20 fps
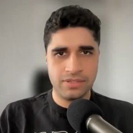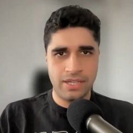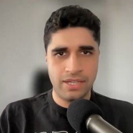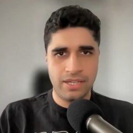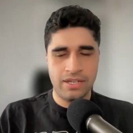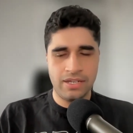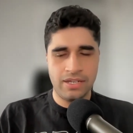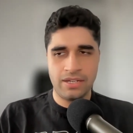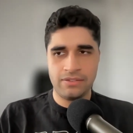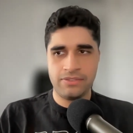
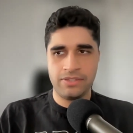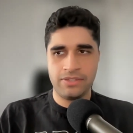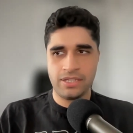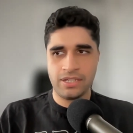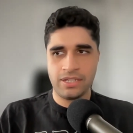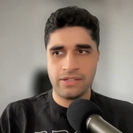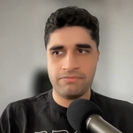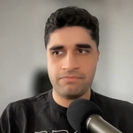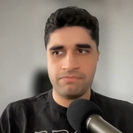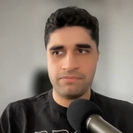And I think
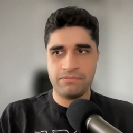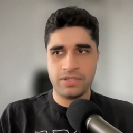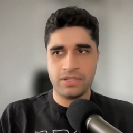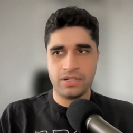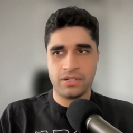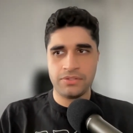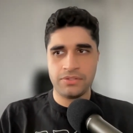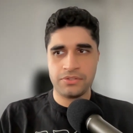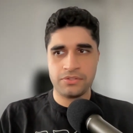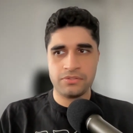I've
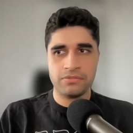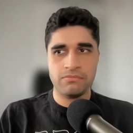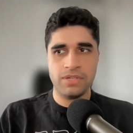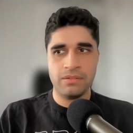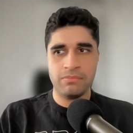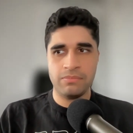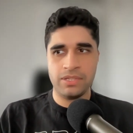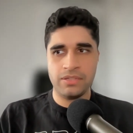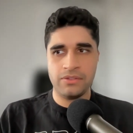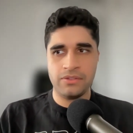gone through
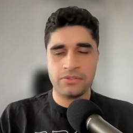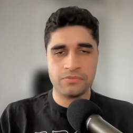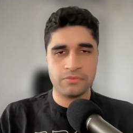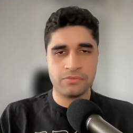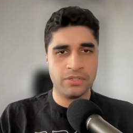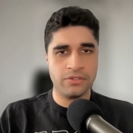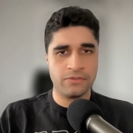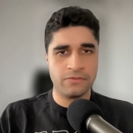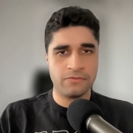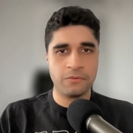maybe
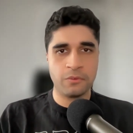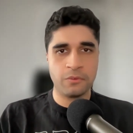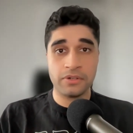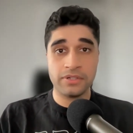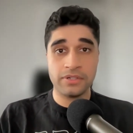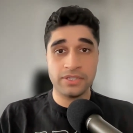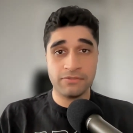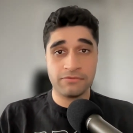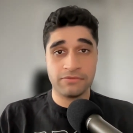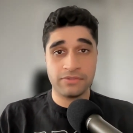three or four
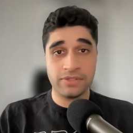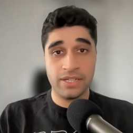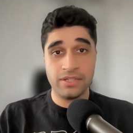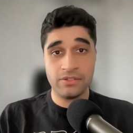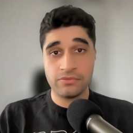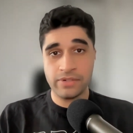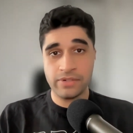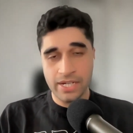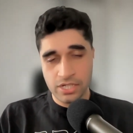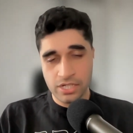different
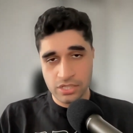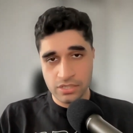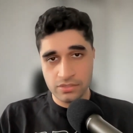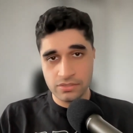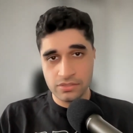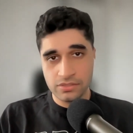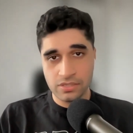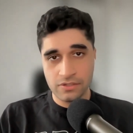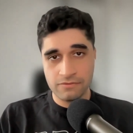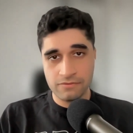
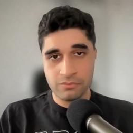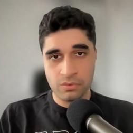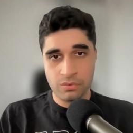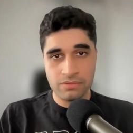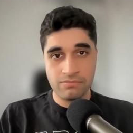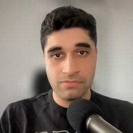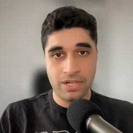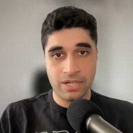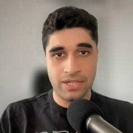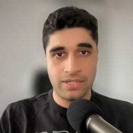iterations of
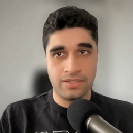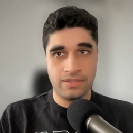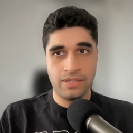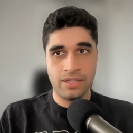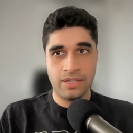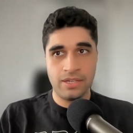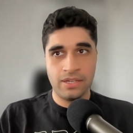what my